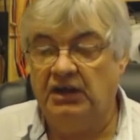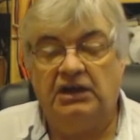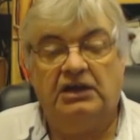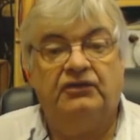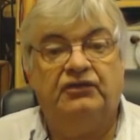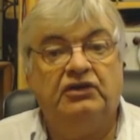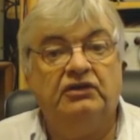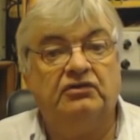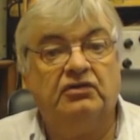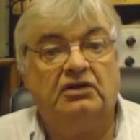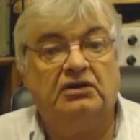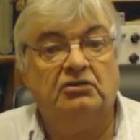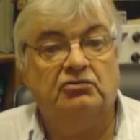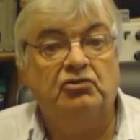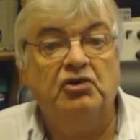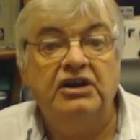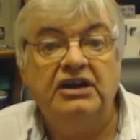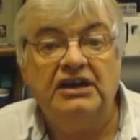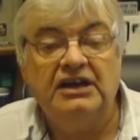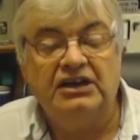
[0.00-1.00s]
If you've got a
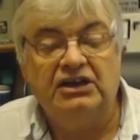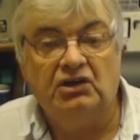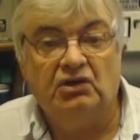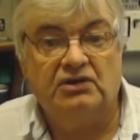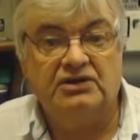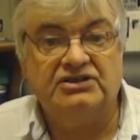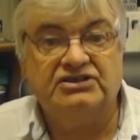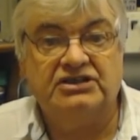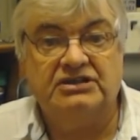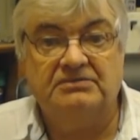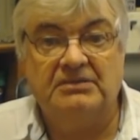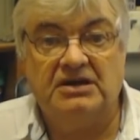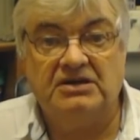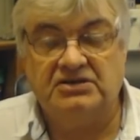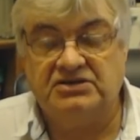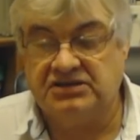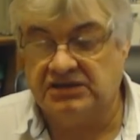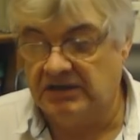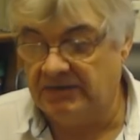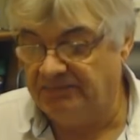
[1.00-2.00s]
really noisy
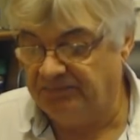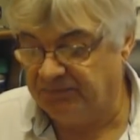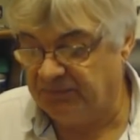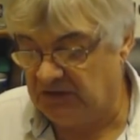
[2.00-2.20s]
motor